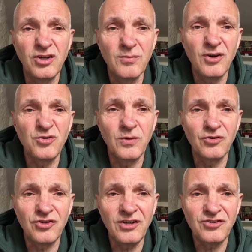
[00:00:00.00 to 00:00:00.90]
You might as well
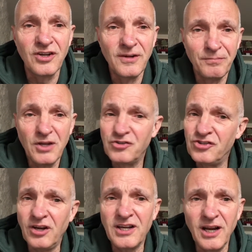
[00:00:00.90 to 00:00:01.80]
just
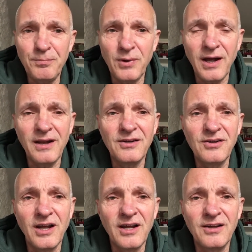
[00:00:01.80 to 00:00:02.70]
suck it up and